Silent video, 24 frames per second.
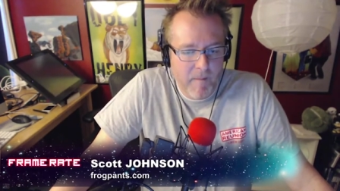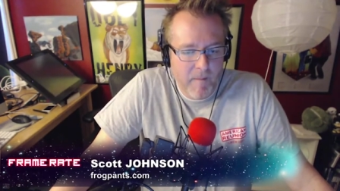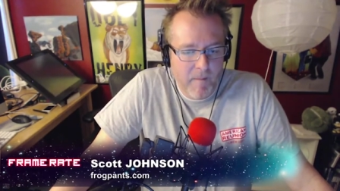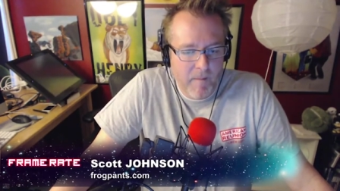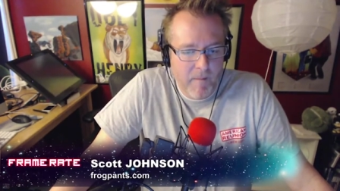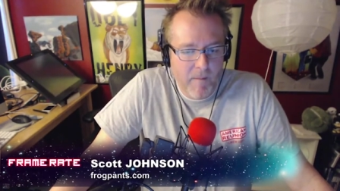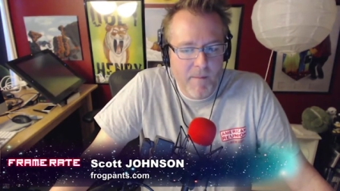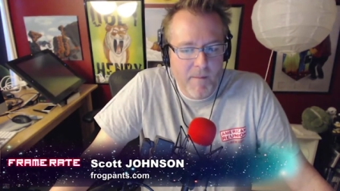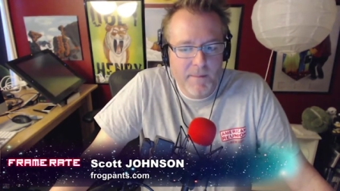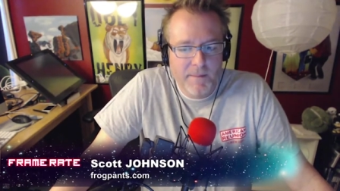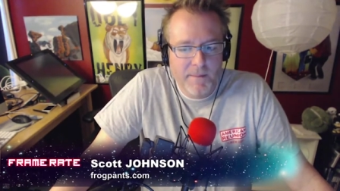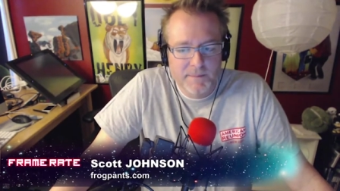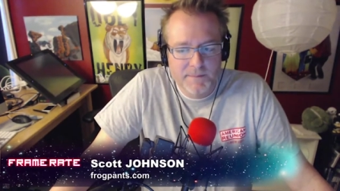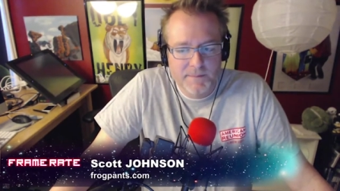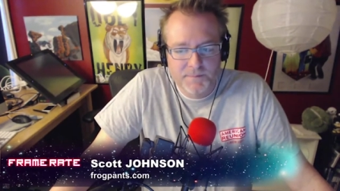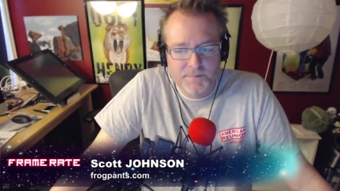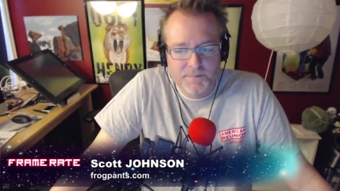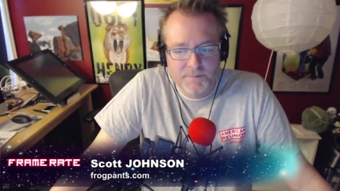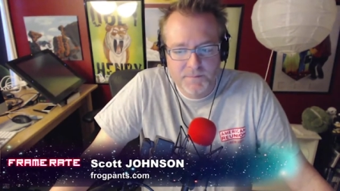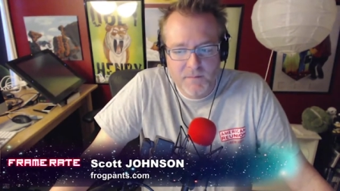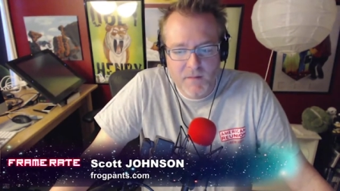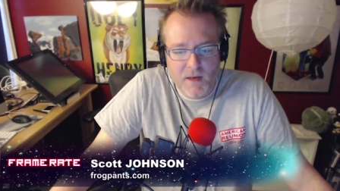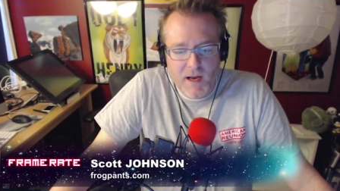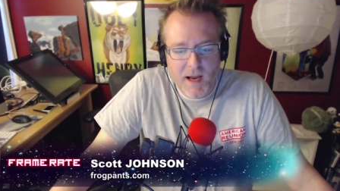still. Mm.
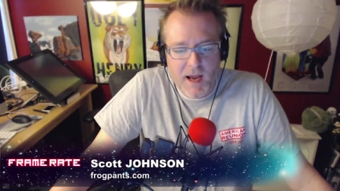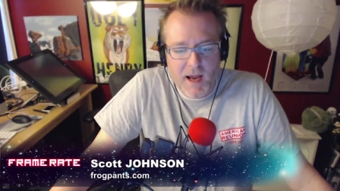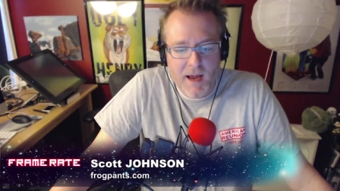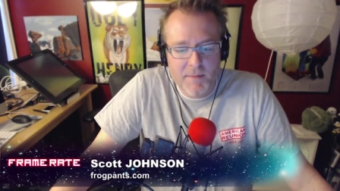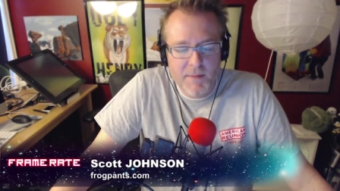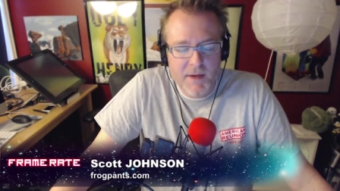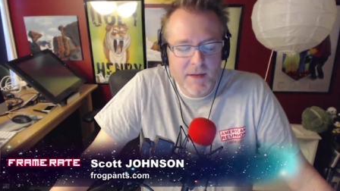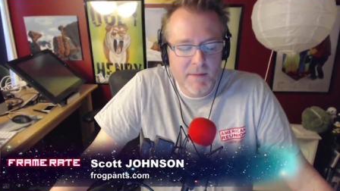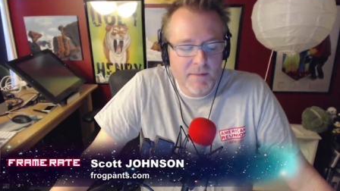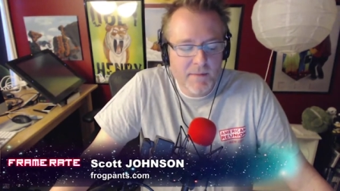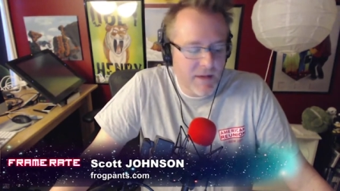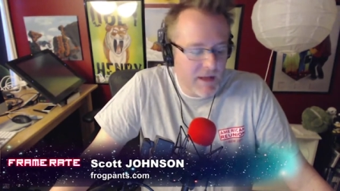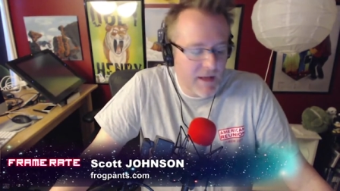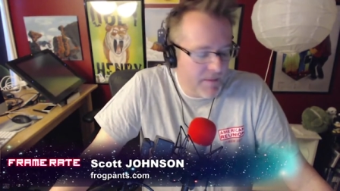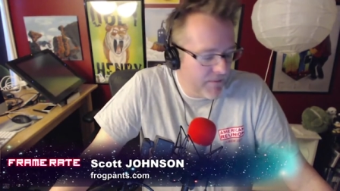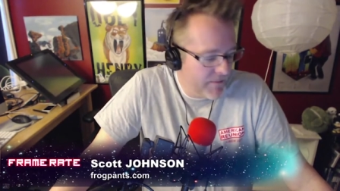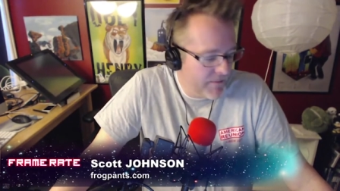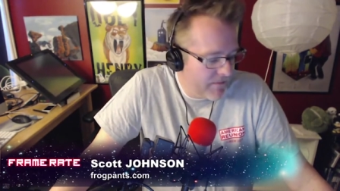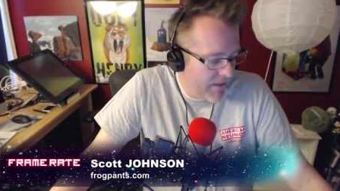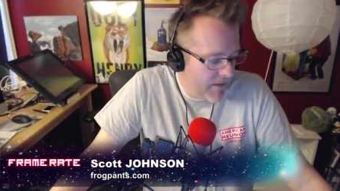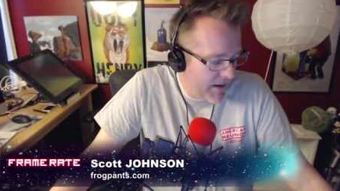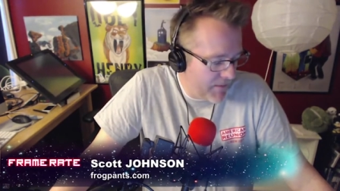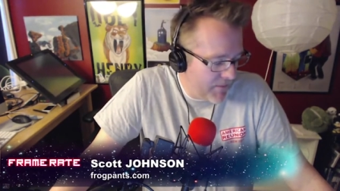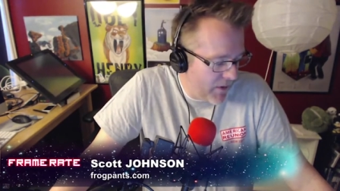Yeah, right. but the,
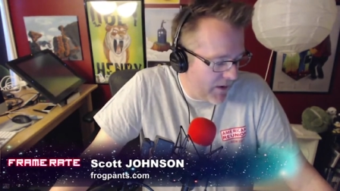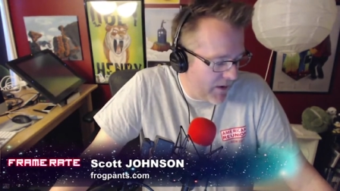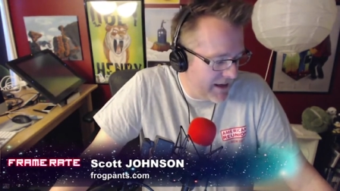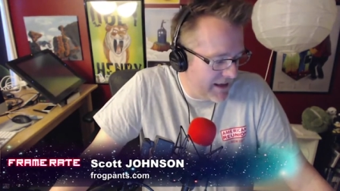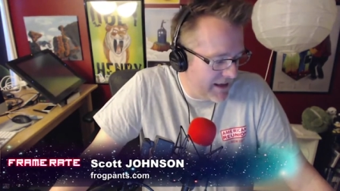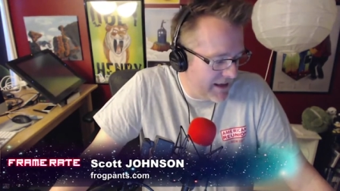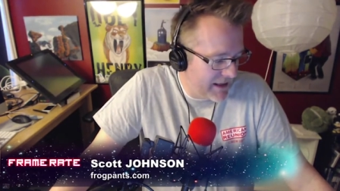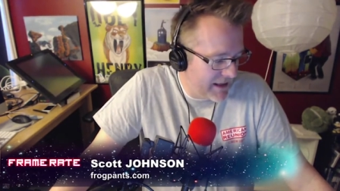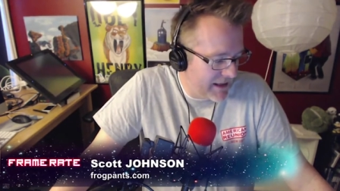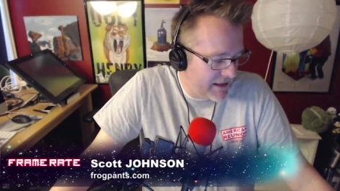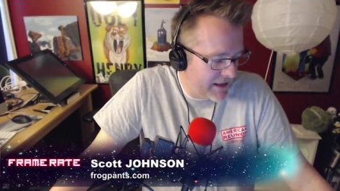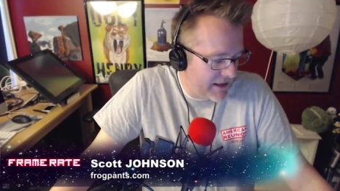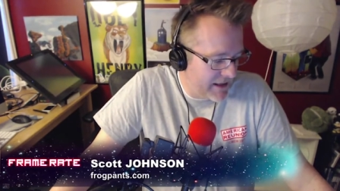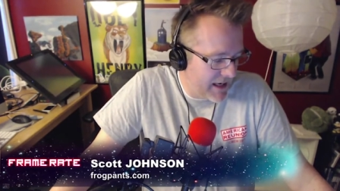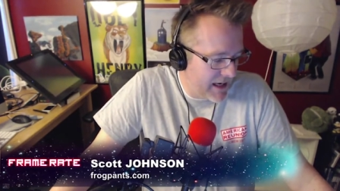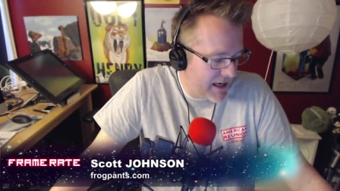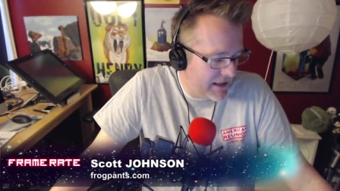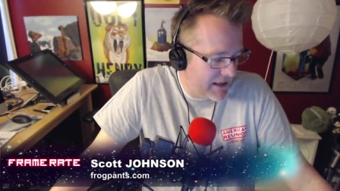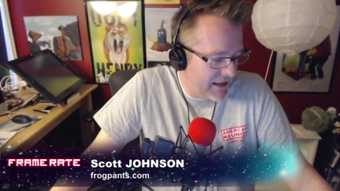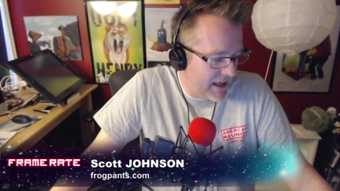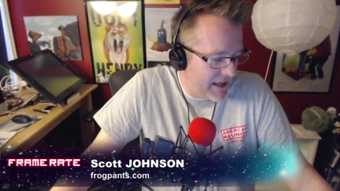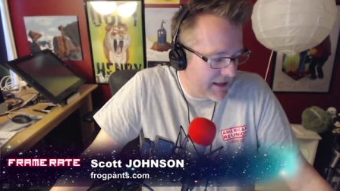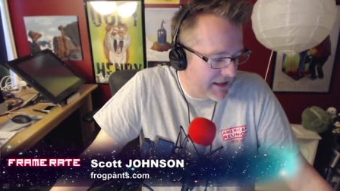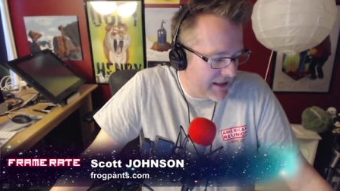my point is, it's
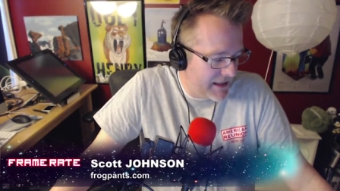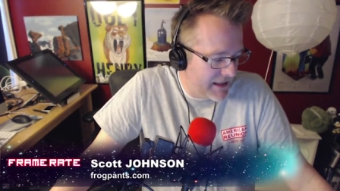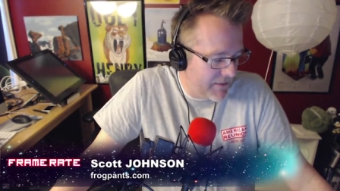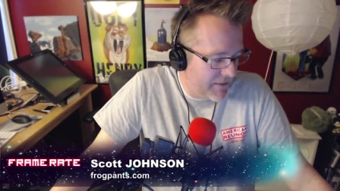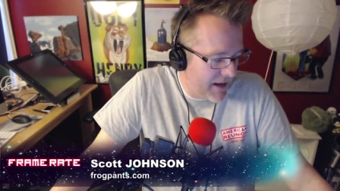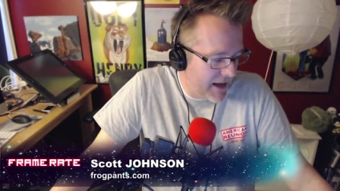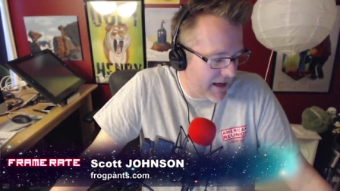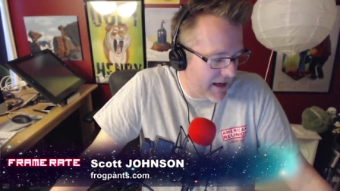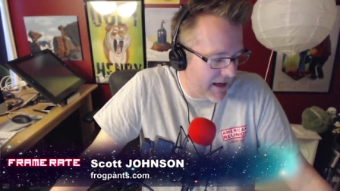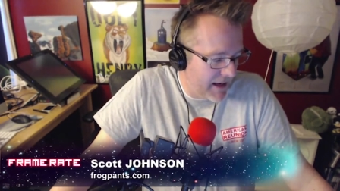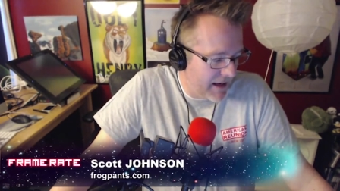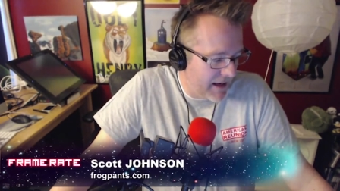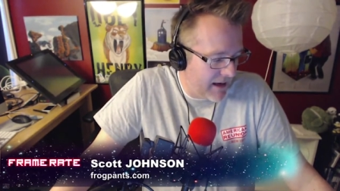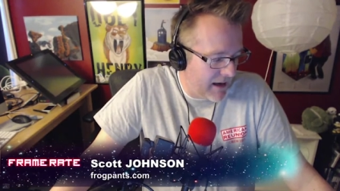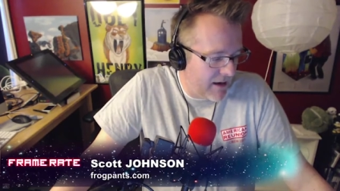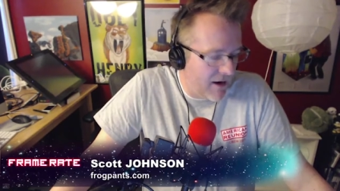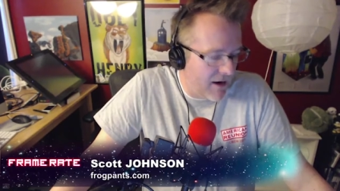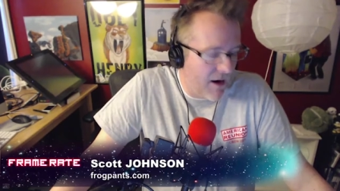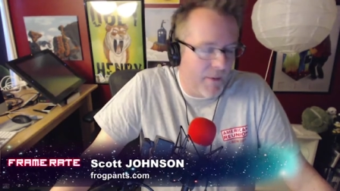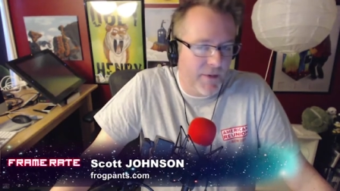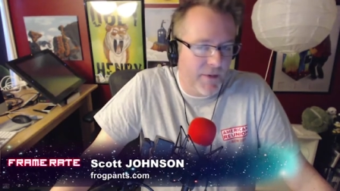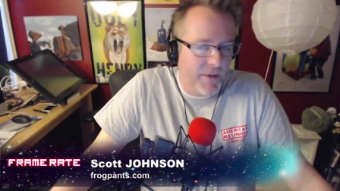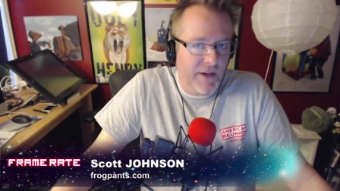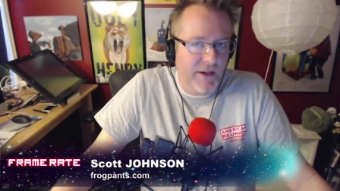it does seem like an
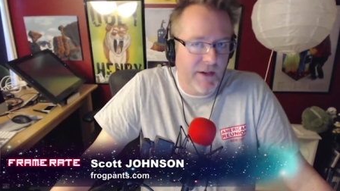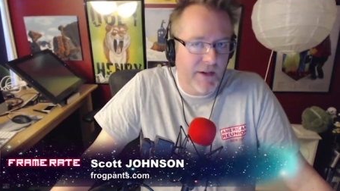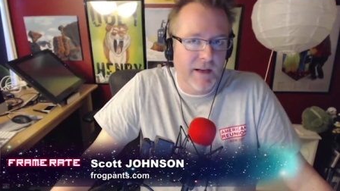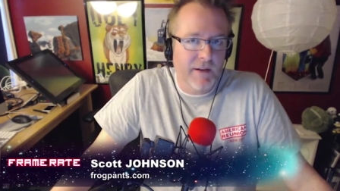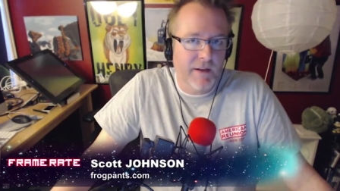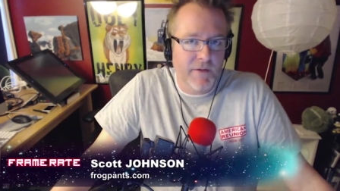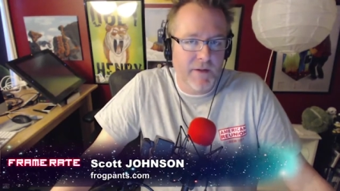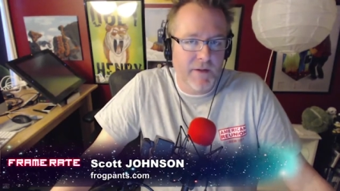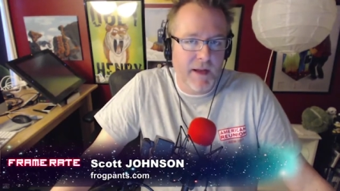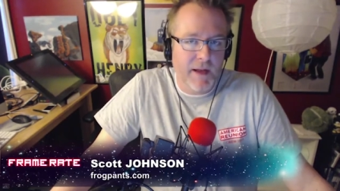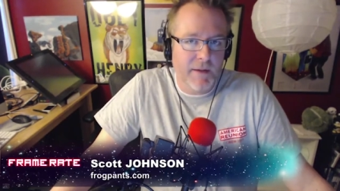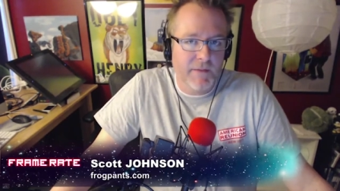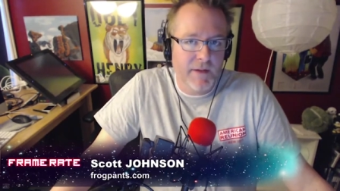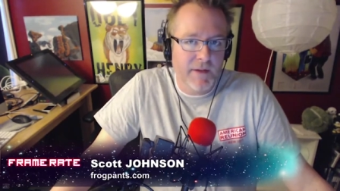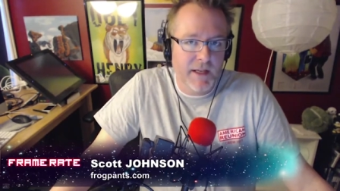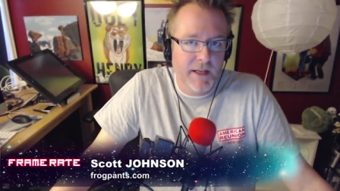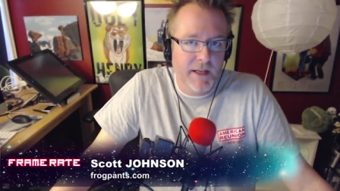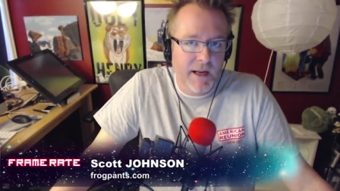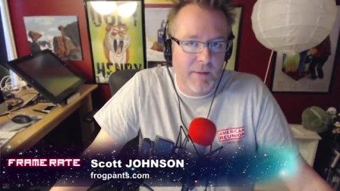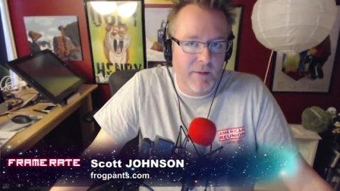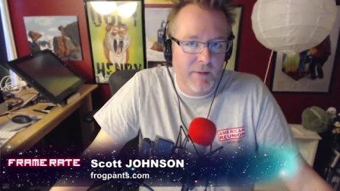opportunity. But you should watch